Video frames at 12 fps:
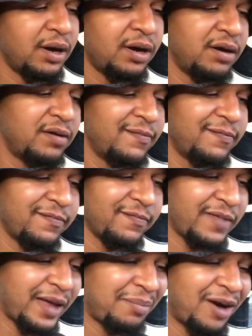of,
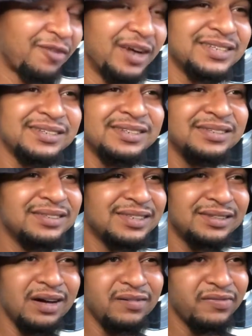like, my wrestling
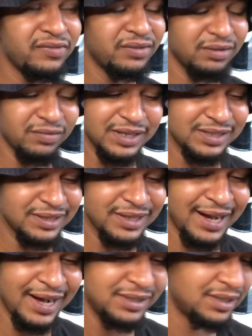stuff, wrestling
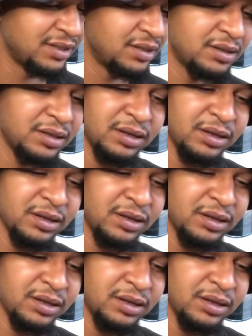content.